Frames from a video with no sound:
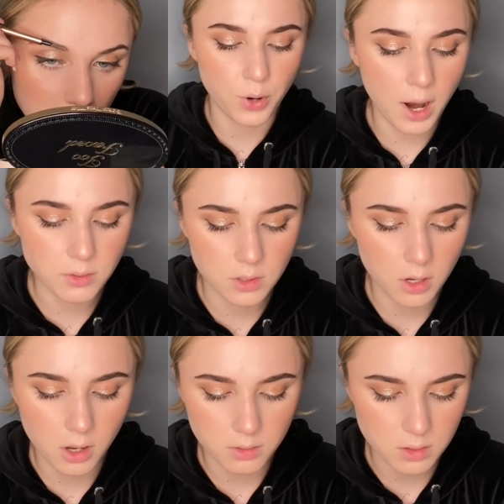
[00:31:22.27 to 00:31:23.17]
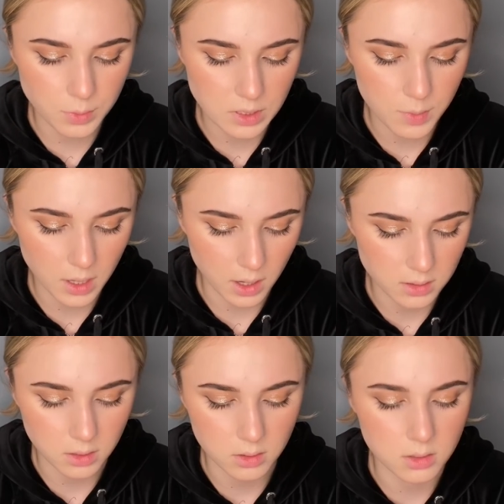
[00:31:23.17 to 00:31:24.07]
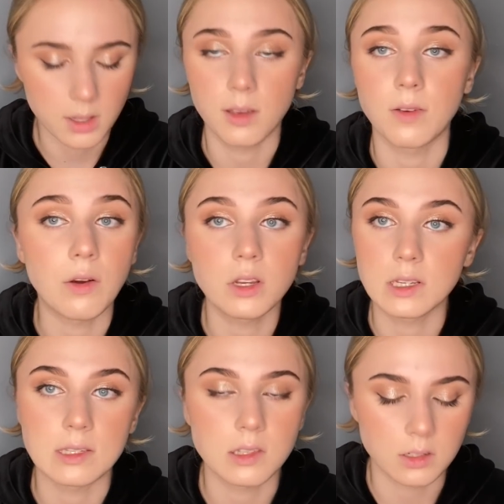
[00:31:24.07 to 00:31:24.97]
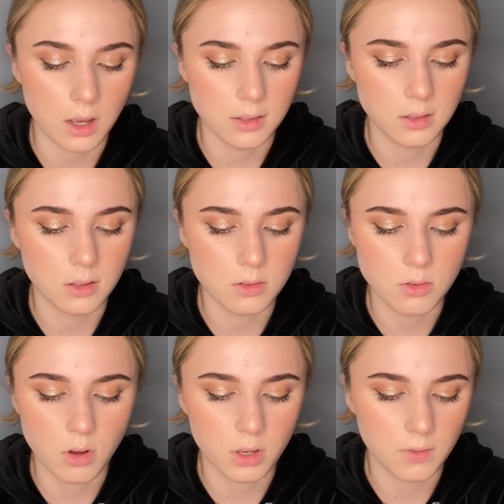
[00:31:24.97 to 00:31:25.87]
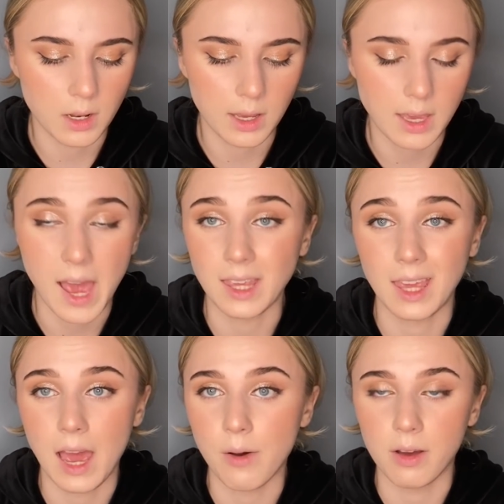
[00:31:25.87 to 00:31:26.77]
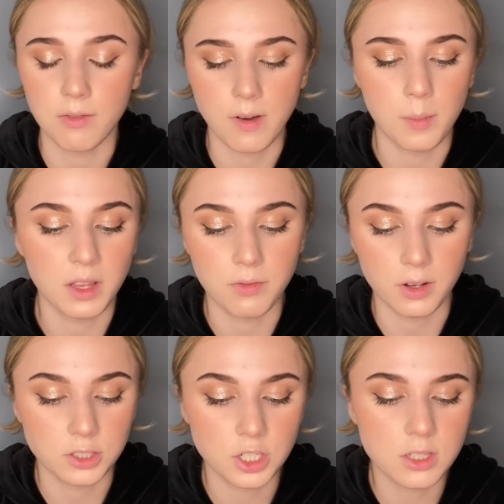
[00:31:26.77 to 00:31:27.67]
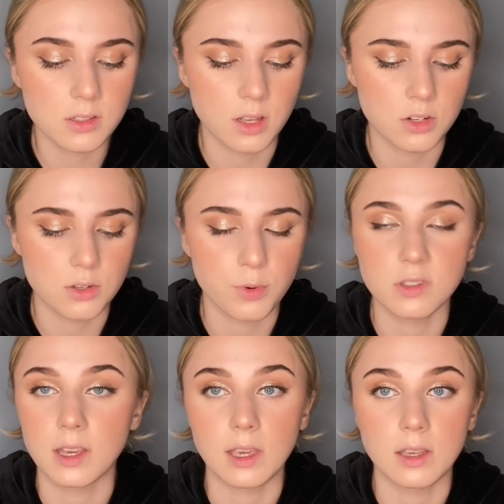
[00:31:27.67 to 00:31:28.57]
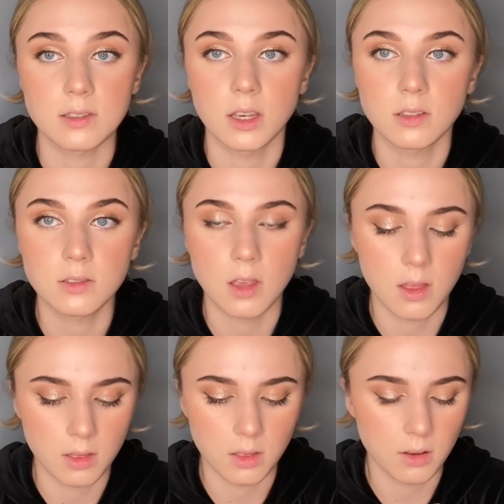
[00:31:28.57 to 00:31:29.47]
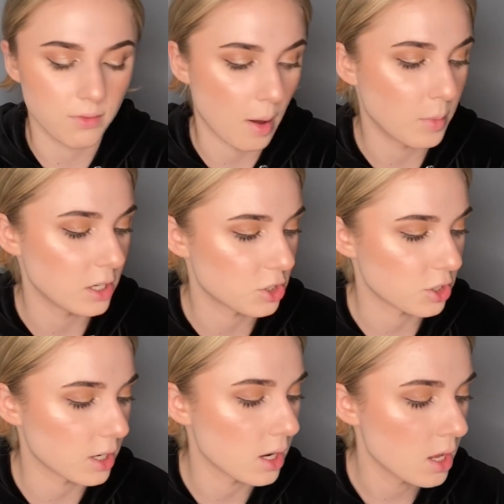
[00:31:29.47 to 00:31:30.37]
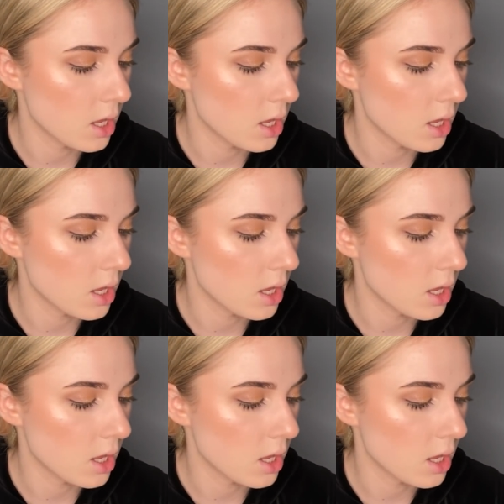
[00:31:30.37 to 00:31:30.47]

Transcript: Brows are supposed to be cousins, like very distant cousins, not even like hanging out at family functions. They're just supposed to like exist in the family tree.